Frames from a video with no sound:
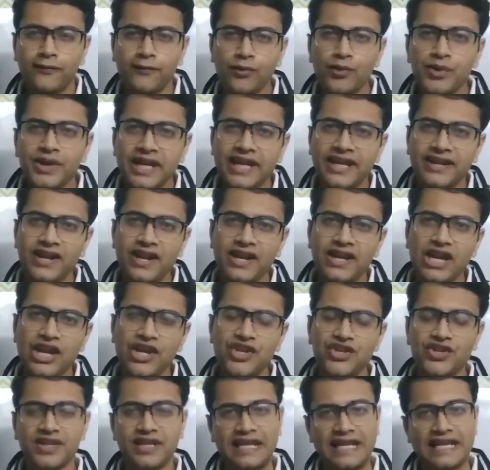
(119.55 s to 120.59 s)
Food
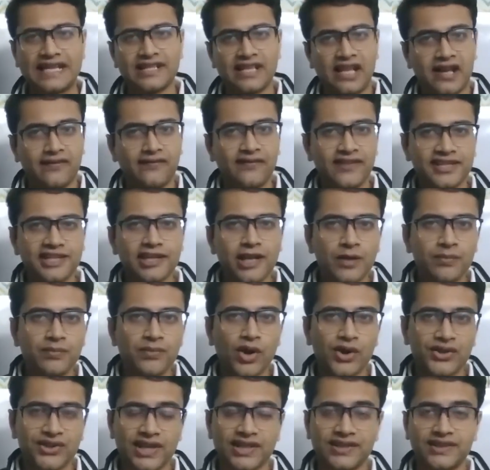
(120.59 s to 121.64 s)
irradiation is a physical
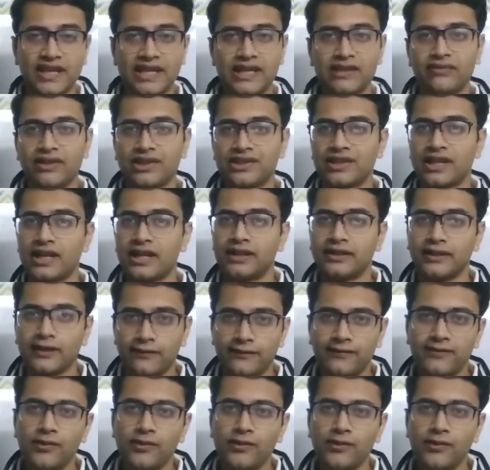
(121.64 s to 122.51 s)
process in which the